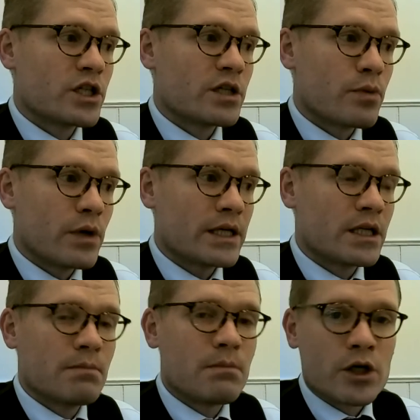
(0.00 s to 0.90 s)
to
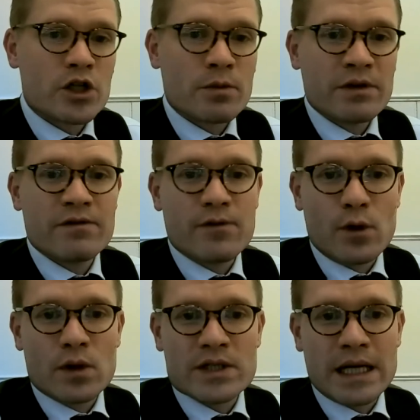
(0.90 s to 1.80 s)
spread demonstrably
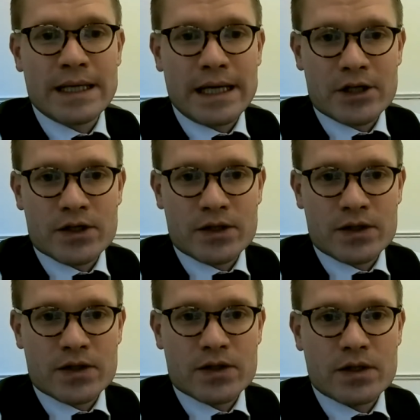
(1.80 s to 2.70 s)
false
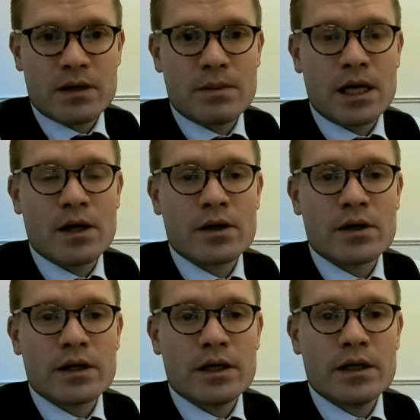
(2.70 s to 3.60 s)
allegations
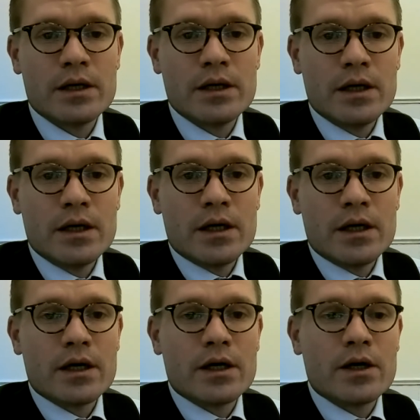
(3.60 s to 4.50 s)
about the
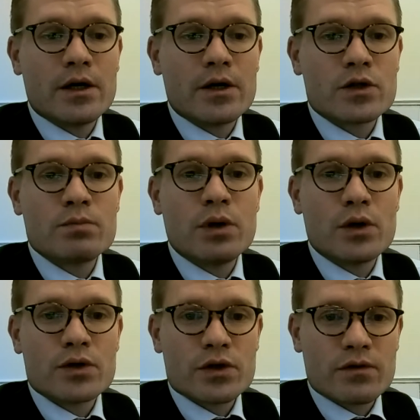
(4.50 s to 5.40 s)
uh,
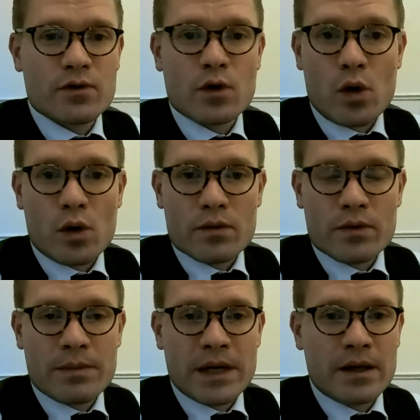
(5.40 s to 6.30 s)
supposed
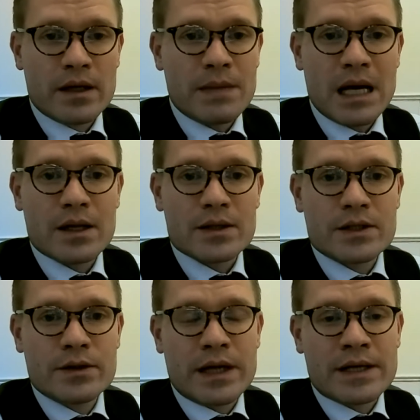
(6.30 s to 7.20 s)
fraud with mail-in
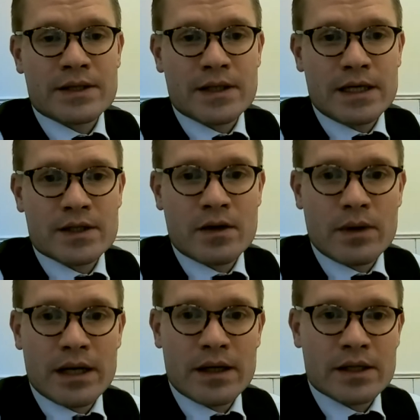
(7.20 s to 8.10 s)
ballots in the United States in a
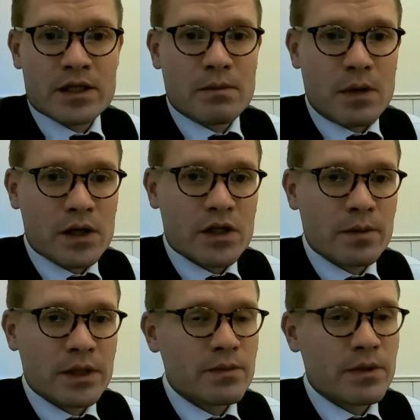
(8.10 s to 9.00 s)
way that has
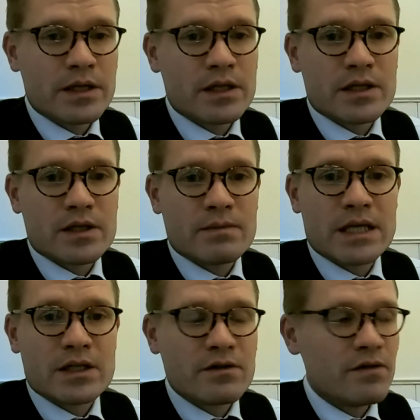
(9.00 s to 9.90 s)
demonstrably spread this
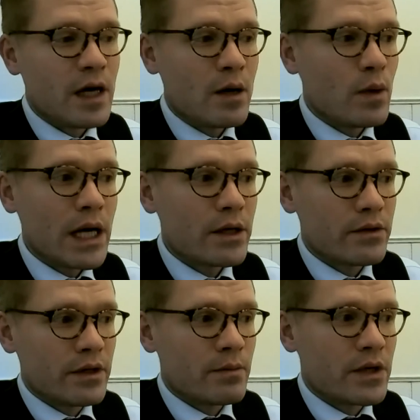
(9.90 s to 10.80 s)
message far
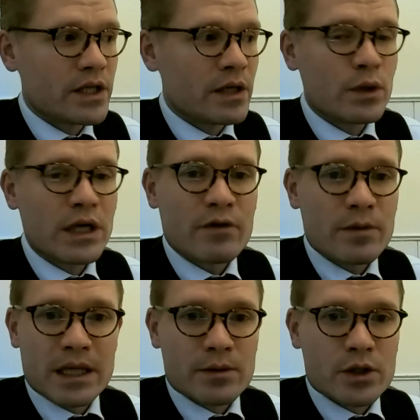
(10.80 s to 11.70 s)
wider than the president would
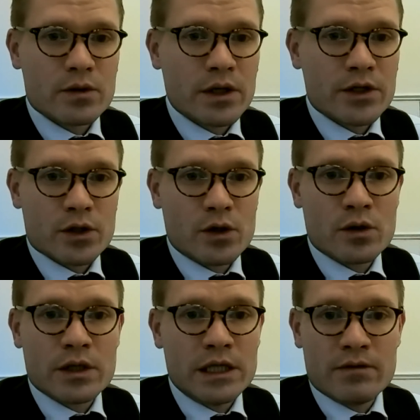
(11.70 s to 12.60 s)
ever be able to do on his
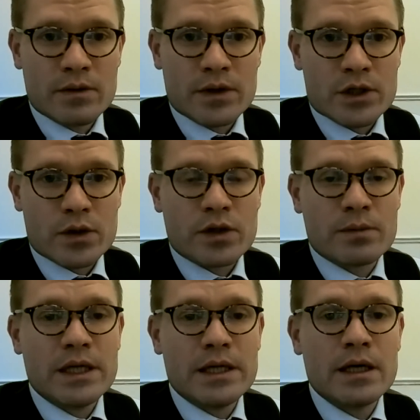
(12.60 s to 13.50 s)
own, even with
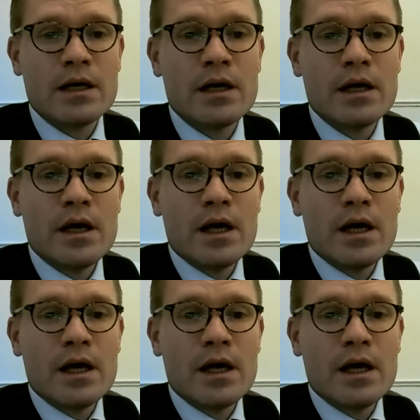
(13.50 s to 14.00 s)
social media,